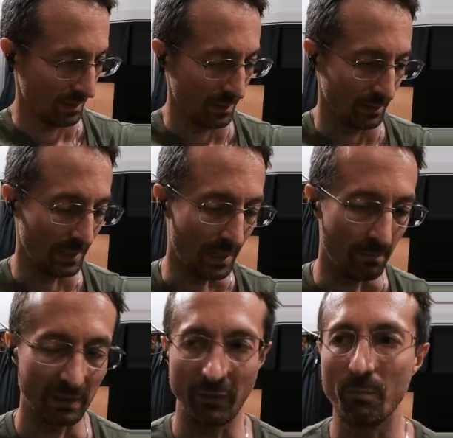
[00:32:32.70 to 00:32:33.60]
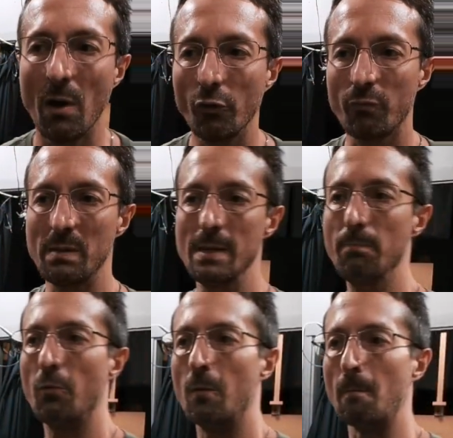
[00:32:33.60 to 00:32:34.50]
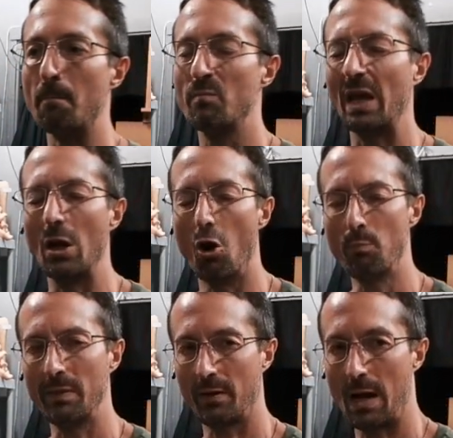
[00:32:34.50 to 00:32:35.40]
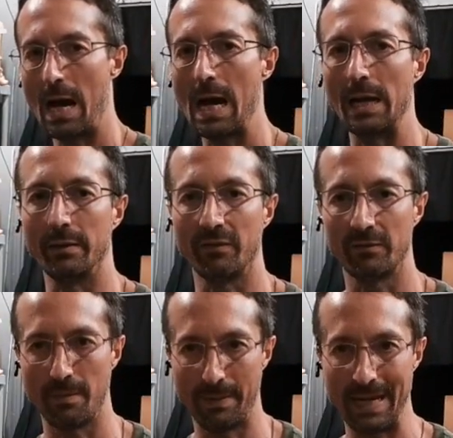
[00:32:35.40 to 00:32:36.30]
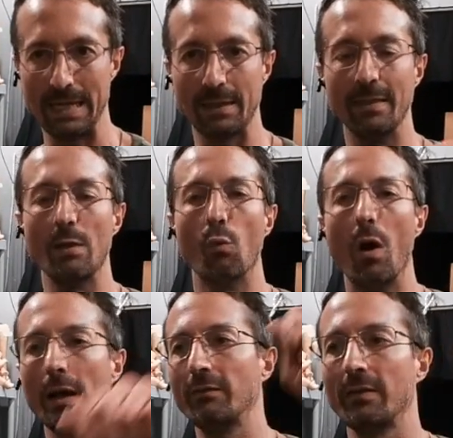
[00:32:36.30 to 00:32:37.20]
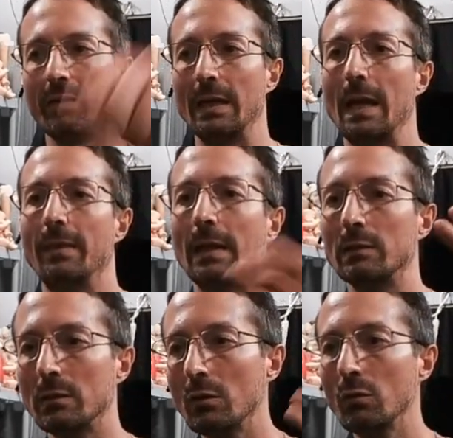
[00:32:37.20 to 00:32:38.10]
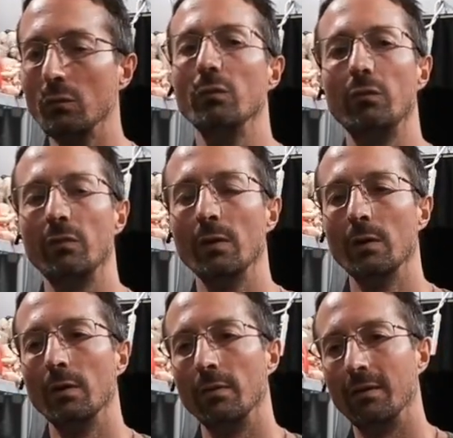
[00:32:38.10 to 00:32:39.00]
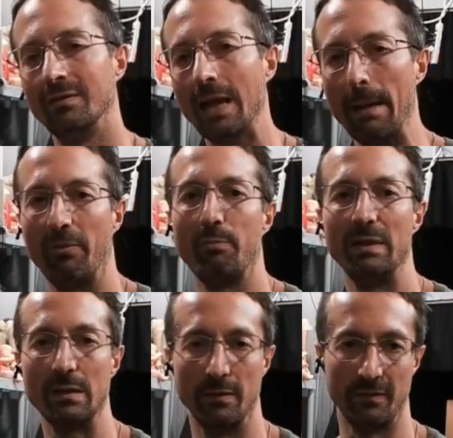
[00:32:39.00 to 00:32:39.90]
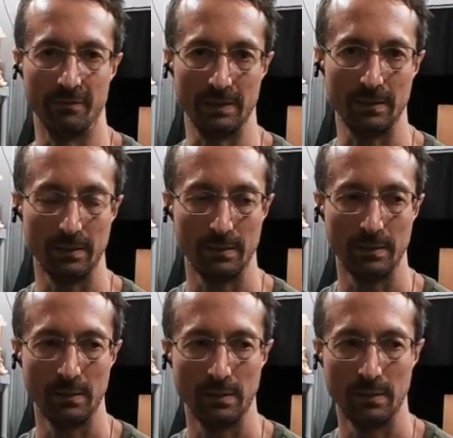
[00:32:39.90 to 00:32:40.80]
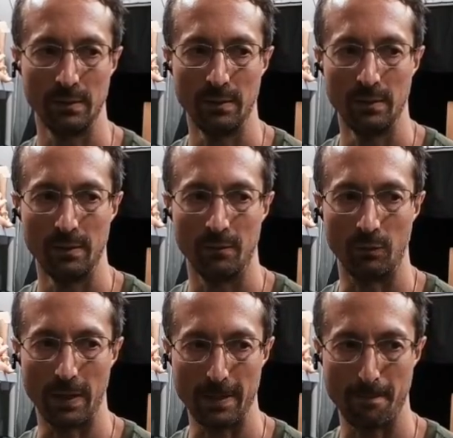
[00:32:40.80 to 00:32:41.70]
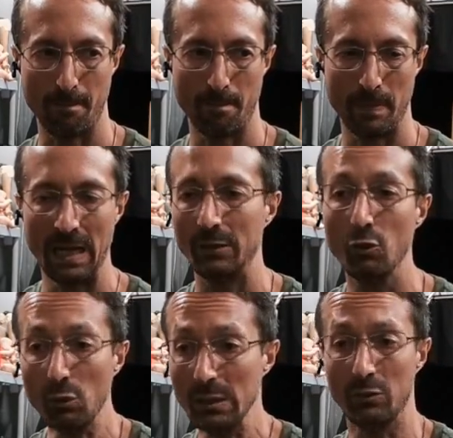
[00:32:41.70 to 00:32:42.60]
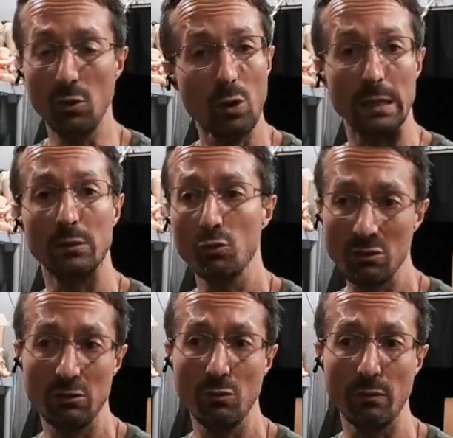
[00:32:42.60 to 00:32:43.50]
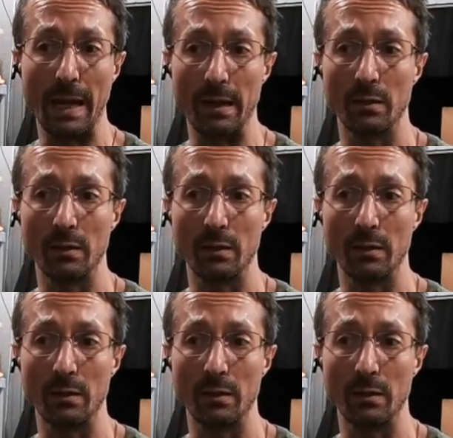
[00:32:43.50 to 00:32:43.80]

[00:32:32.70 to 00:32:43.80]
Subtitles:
Yeah, because most people, they open their eyes to paint and they want everything and they lose the depth because of it, right? You can do it. You can do that.